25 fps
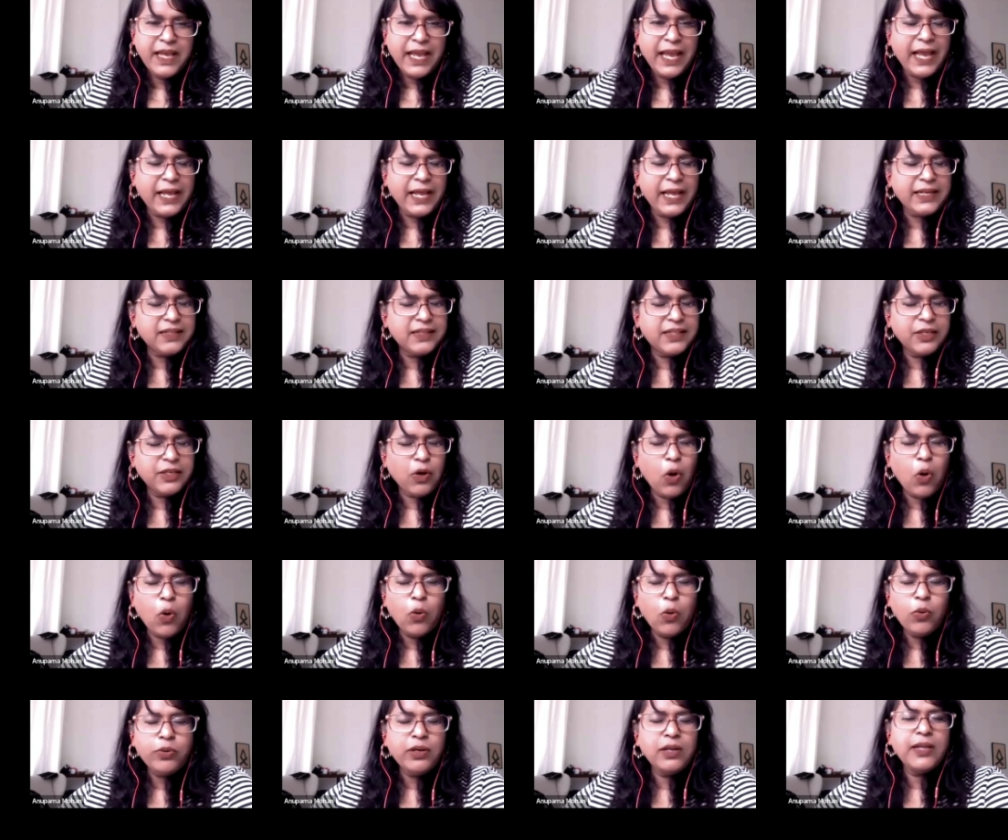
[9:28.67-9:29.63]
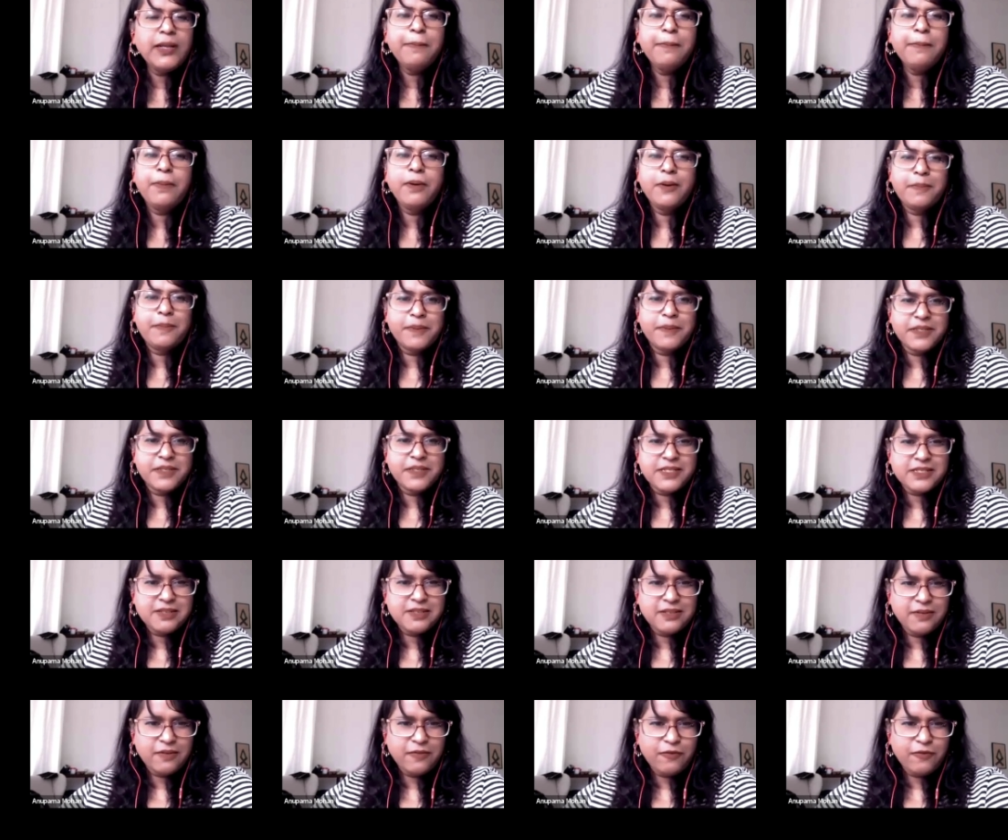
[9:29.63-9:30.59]
And the only
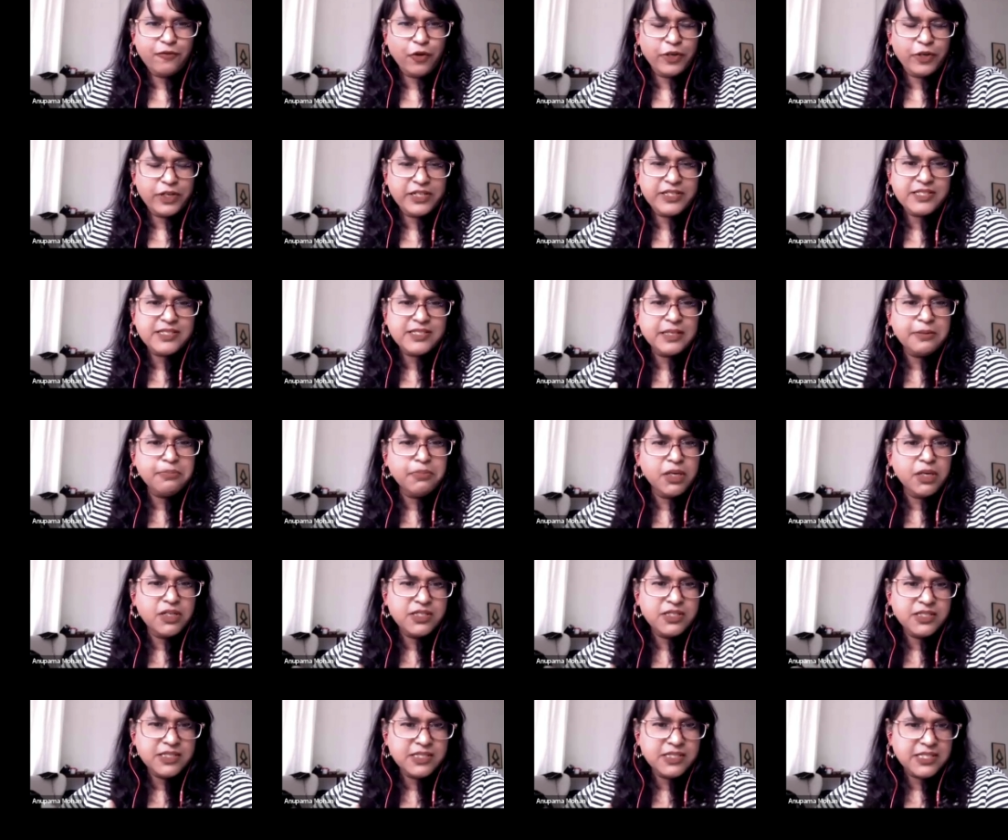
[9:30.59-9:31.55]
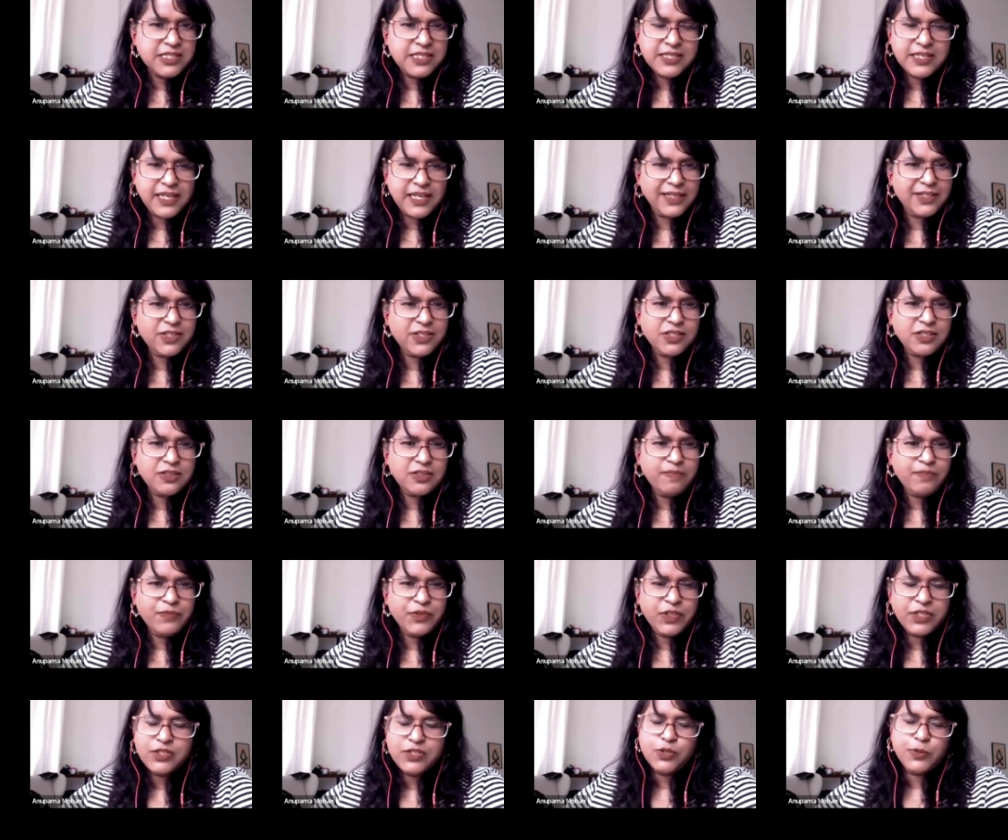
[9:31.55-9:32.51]
purpose for its emergence in nature
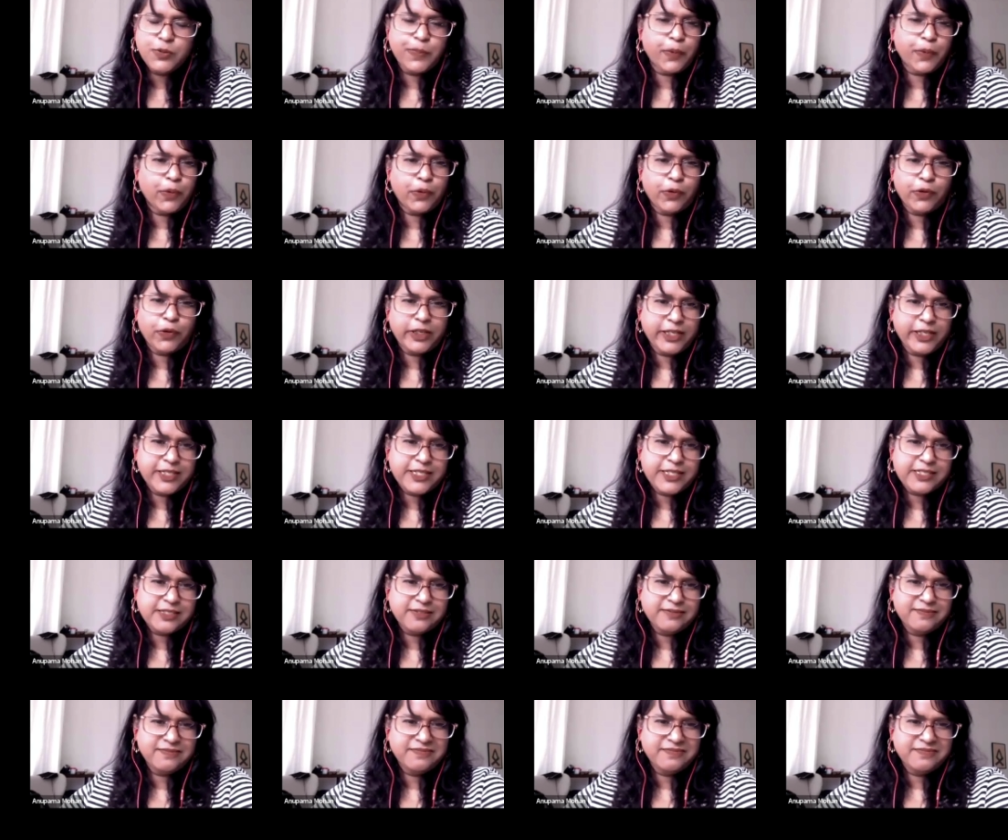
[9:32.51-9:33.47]
is to procreate